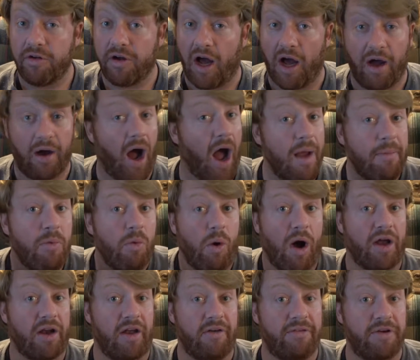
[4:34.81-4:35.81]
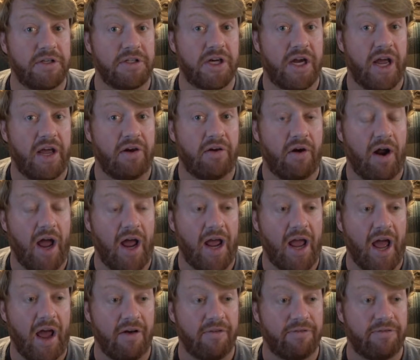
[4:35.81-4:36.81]
Uh, I'm a wildlife educator. I
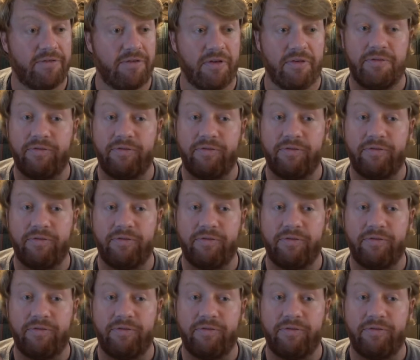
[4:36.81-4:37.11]
have